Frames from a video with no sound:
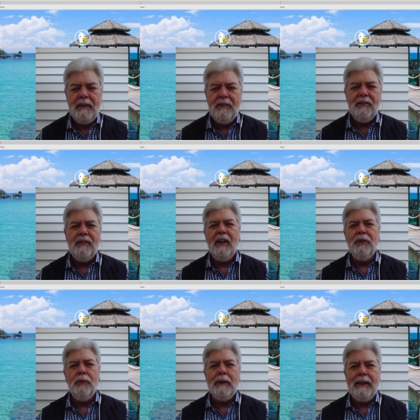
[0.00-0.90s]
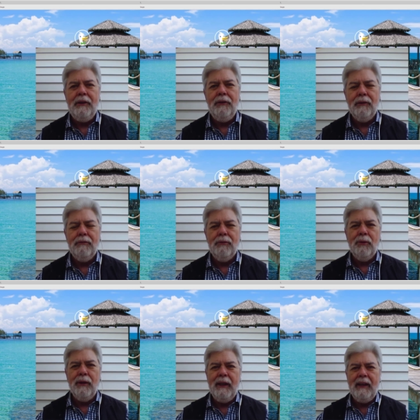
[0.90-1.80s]
just telling you what they use it
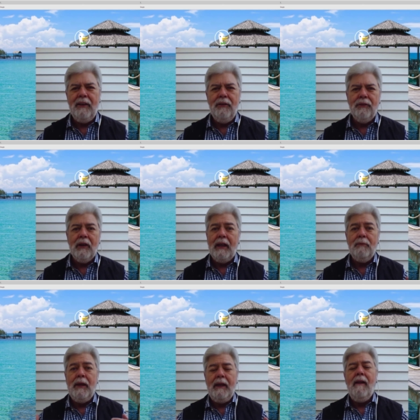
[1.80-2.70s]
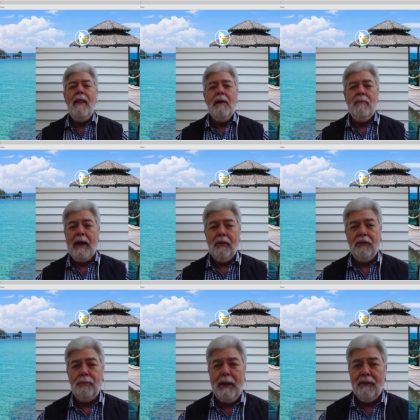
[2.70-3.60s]
for. They can use it like me. Mine will
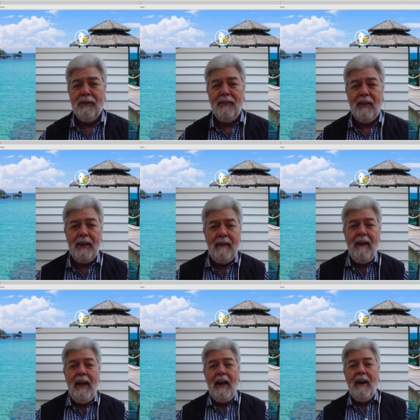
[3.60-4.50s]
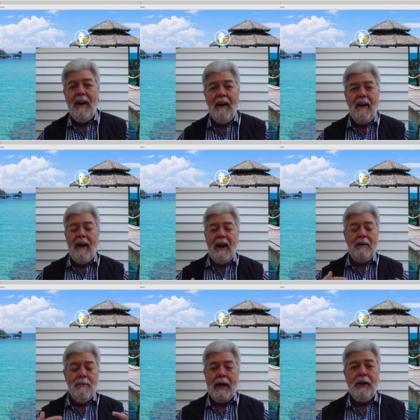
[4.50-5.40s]
just basically say,
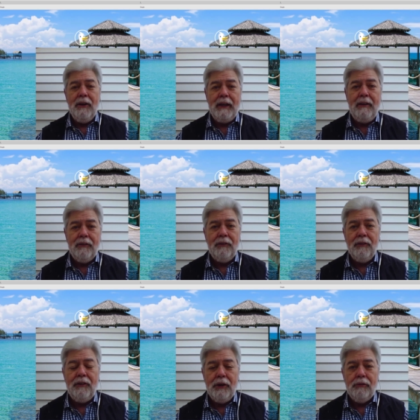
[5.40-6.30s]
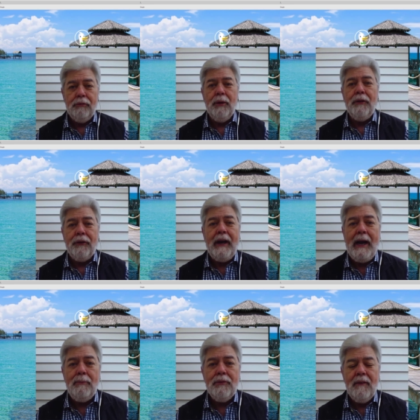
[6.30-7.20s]
my cookies are just here from other
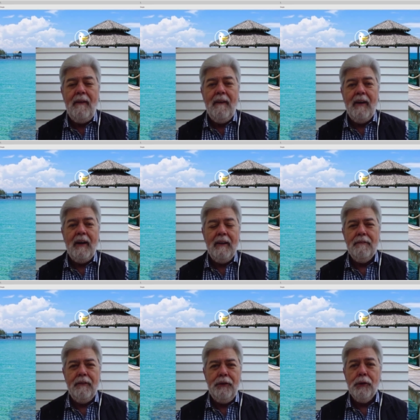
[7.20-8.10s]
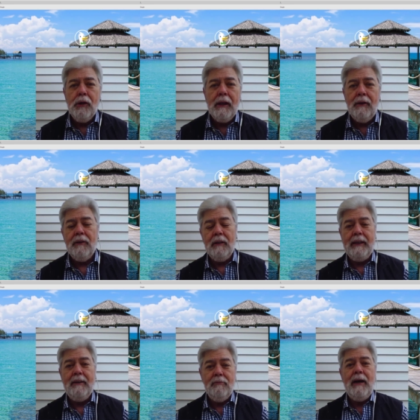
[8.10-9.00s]
apps. If you click on a
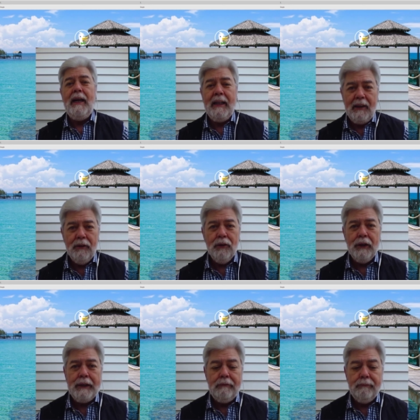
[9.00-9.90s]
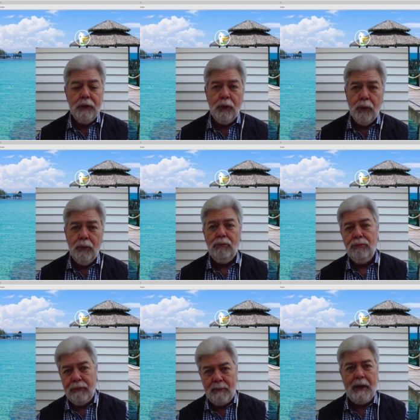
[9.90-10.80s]
link of mine and go look at Google,
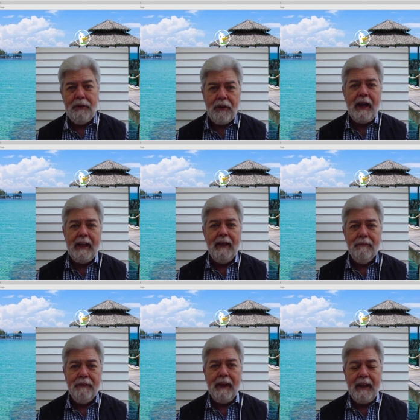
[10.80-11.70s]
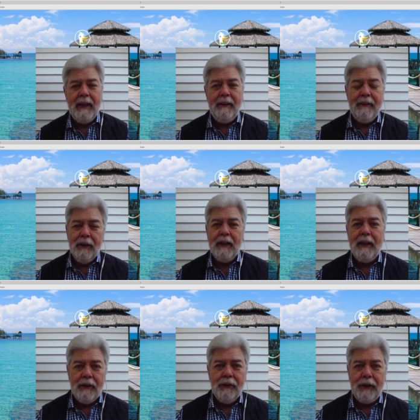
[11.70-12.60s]
they might track you if they can. They'll lay
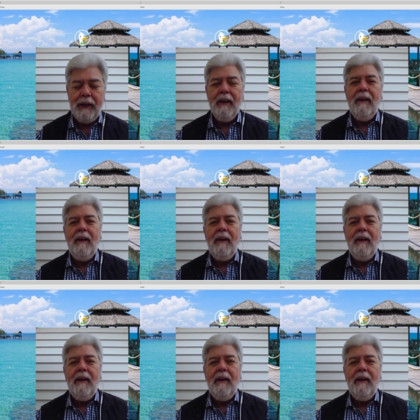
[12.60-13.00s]
a cookie.